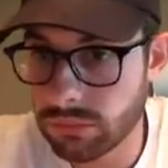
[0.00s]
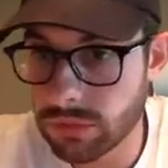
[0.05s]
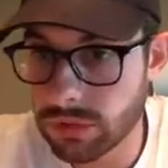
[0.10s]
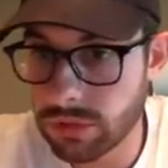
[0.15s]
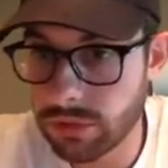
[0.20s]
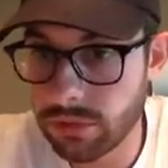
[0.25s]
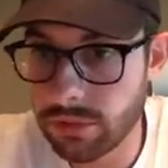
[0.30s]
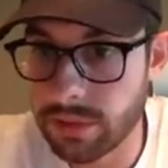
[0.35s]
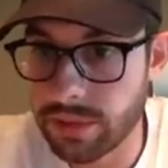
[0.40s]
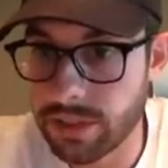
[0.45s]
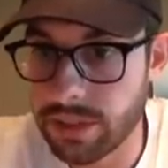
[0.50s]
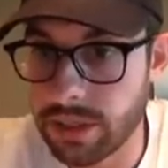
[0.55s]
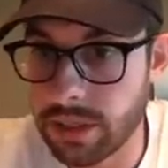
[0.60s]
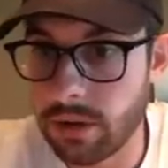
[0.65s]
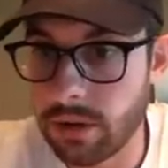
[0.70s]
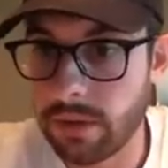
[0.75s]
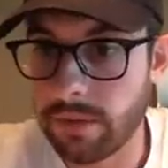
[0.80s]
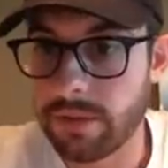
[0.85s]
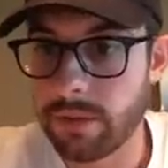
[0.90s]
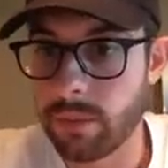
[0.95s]
Who do we see go
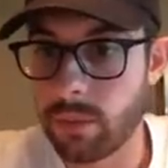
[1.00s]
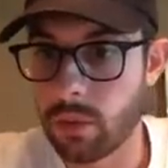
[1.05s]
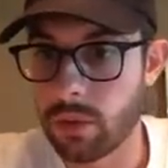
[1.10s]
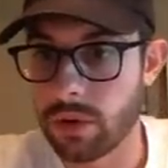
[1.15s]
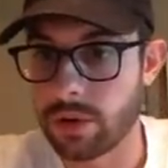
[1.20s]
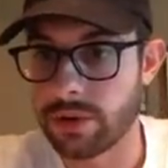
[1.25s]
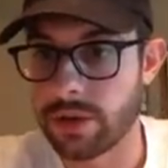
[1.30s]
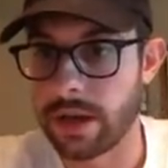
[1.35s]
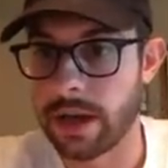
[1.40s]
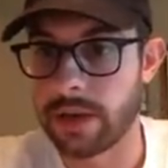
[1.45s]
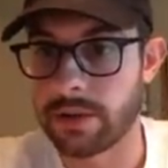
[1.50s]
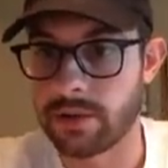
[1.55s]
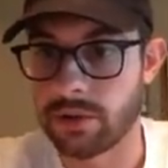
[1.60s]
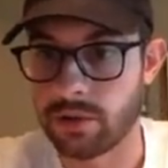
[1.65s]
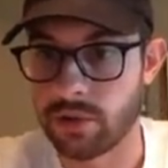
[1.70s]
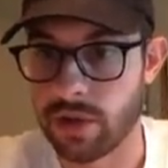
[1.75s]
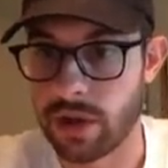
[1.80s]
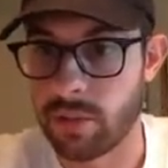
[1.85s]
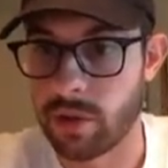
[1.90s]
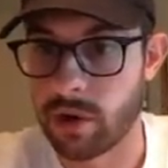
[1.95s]
off the board? Yeah, so
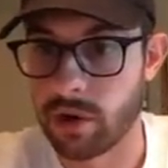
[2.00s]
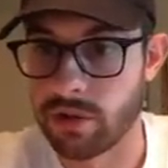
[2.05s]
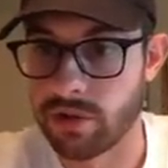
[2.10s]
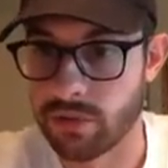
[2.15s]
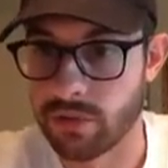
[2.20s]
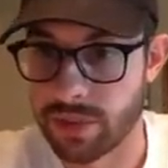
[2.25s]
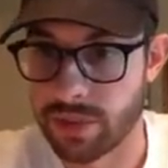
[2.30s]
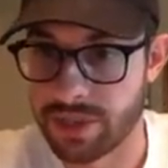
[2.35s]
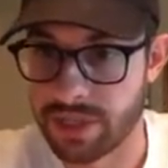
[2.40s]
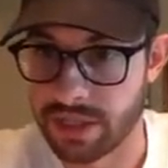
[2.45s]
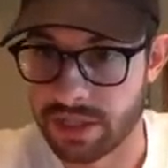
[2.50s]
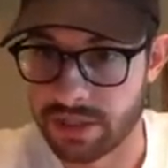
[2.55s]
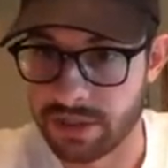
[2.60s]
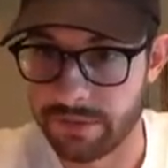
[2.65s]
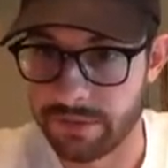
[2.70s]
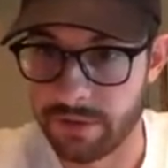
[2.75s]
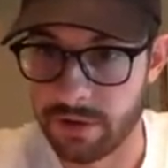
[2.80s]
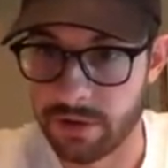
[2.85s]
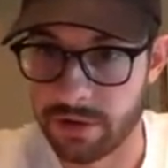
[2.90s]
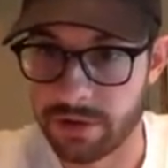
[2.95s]
Trey Burton just went
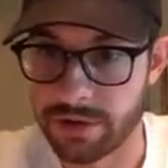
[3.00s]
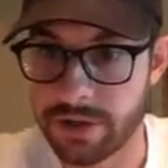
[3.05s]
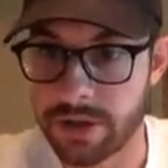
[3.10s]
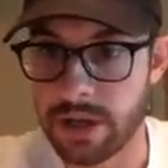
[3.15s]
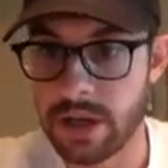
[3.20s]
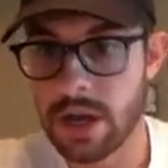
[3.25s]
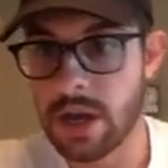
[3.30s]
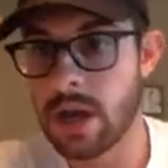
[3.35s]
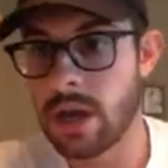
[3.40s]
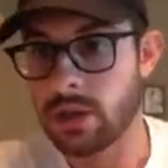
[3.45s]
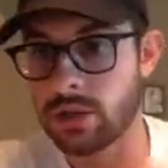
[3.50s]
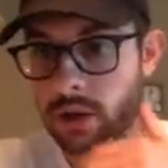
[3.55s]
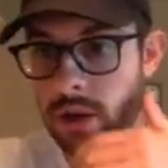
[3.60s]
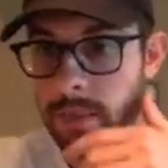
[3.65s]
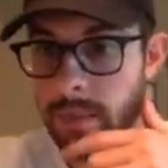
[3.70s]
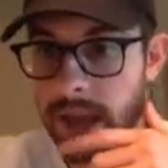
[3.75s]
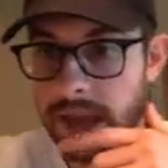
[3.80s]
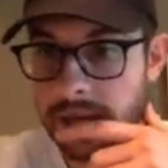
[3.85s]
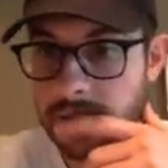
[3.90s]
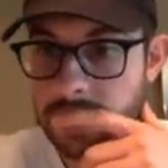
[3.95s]
61st. So I
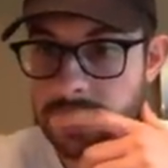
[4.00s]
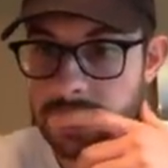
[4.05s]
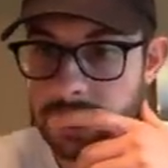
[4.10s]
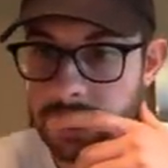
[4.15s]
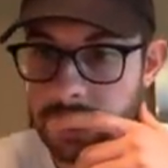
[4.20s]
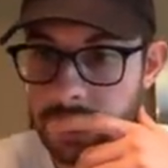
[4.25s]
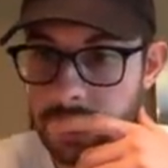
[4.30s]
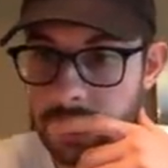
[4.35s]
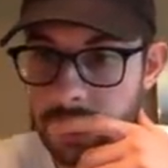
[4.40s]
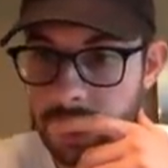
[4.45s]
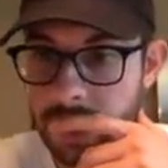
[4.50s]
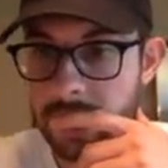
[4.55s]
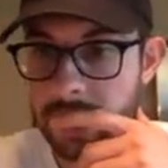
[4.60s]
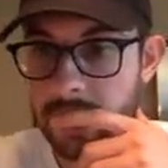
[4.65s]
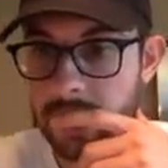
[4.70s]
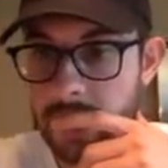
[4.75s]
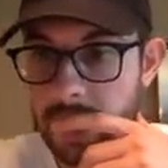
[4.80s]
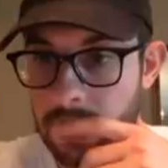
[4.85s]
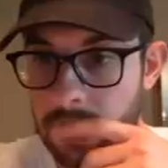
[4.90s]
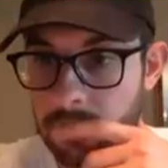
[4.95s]
might consider,
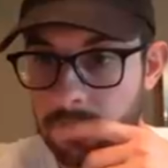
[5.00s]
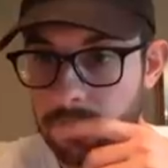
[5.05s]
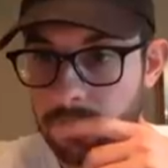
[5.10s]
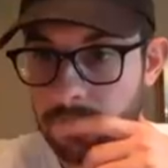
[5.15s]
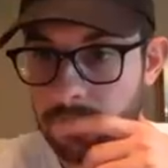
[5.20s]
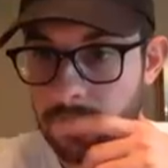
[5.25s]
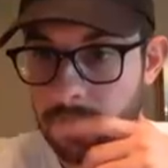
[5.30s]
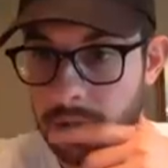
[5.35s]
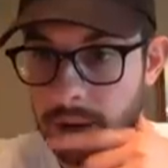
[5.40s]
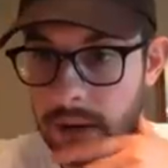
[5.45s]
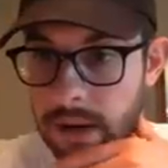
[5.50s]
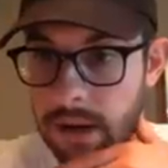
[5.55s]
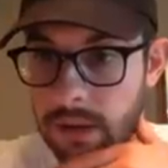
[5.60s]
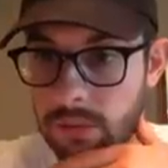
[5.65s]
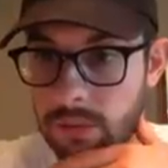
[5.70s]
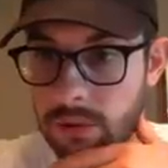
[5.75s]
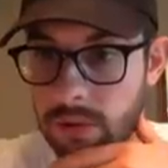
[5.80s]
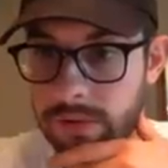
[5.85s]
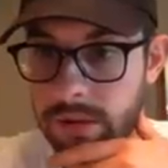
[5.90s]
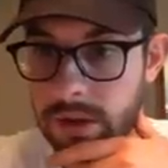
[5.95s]
and Kyle
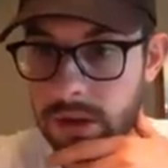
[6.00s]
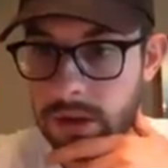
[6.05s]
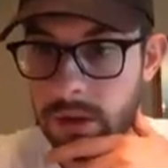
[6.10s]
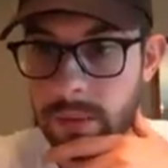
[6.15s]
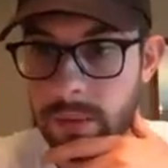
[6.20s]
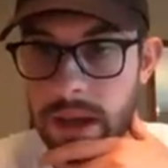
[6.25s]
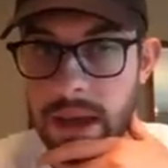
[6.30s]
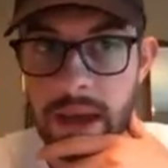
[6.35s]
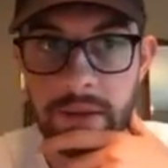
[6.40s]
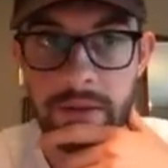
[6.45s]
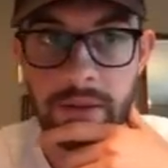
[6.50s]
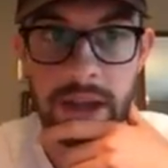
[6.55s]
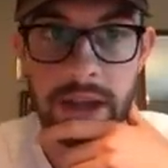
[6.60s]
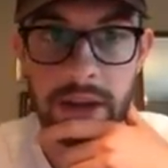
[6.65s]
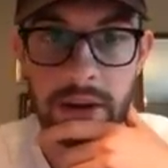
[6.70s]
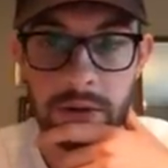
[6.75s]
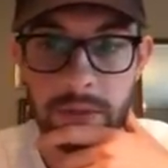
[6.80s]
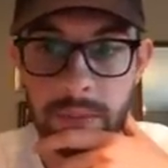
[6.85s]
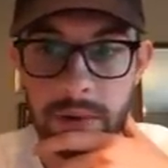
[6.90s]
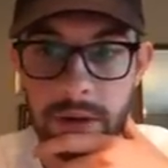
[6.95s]
Rudolph didn't go, but Evan
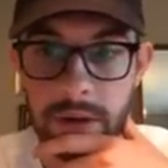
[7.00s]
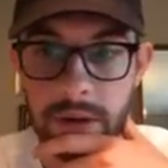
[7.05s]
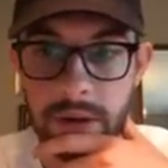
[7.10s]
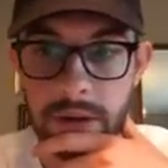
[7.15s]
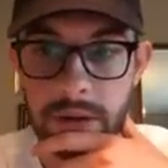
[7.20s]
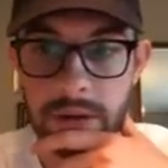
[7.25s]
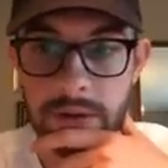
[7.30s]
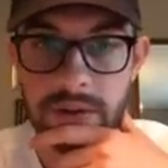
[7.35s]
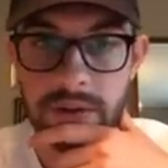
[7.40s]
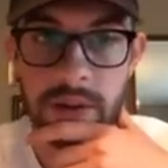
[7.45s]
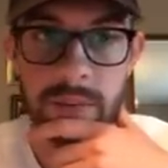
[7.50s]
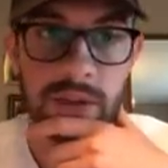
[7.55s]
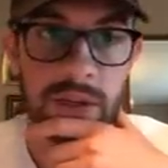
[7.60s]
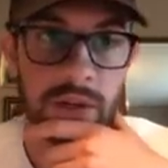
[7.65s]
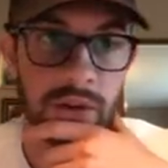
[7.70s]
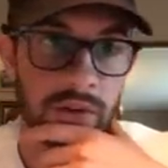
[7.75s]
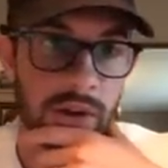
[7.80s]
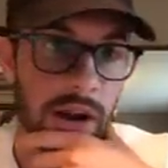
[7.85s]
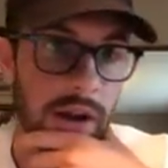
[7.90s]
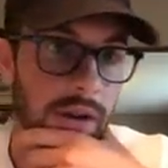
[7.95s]
Ingram did. Jamison
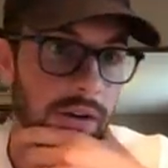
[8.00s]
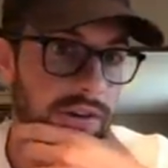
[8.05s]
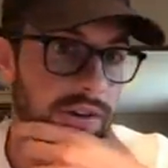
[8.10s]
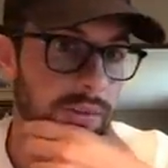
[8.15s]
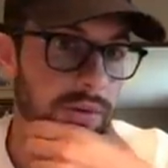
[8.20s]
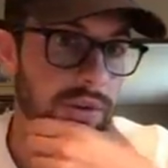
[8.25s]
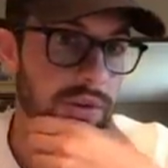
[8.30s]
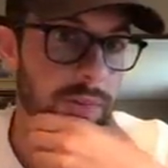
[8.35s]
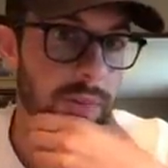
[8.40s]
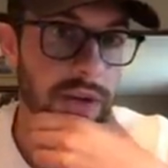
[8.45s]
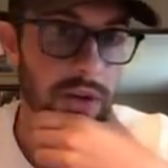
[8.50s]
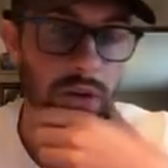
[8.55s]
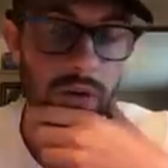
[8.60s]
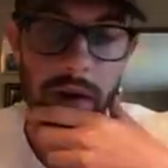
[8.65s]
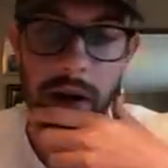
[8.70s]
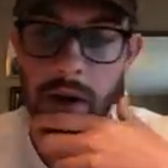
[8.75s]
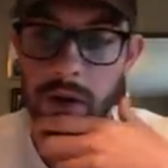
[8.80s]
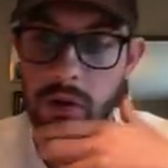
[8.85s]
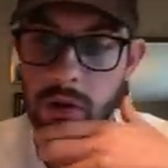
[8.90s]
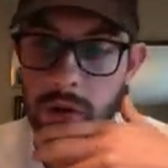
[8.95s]
Crowder. Someone just picked
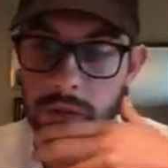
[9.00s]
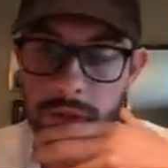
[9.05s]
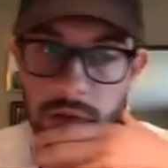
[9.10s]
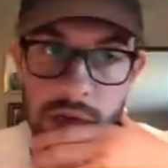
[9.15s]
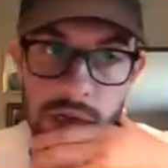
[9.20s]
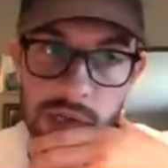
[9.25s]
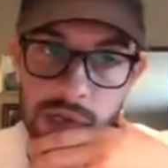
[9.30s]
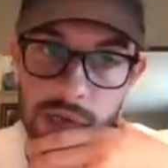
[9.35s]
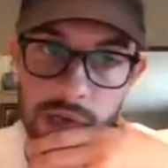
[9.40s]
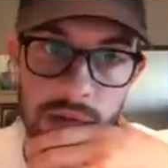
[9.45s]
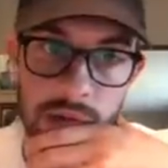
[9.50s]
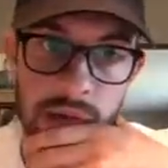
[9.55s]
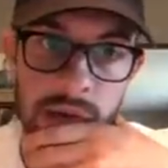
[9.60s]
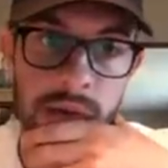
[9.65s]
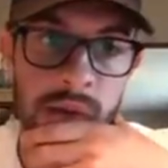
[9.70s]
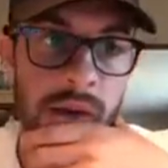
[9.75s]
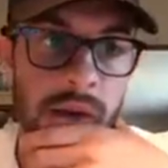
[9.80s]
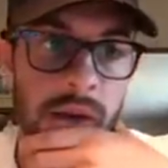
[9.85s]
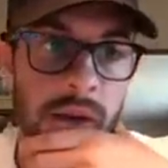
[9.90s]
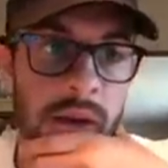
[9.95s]
Crowder over Chris Hogan.
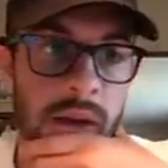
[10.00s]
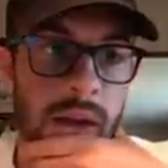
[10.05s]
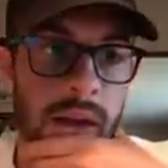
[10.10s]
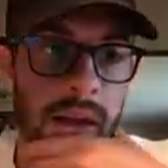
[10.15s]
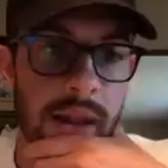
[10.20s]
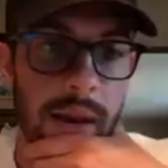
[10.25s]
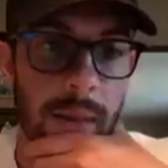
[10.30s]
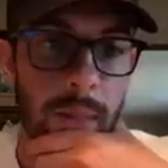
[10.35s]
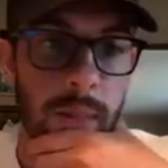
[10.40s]
That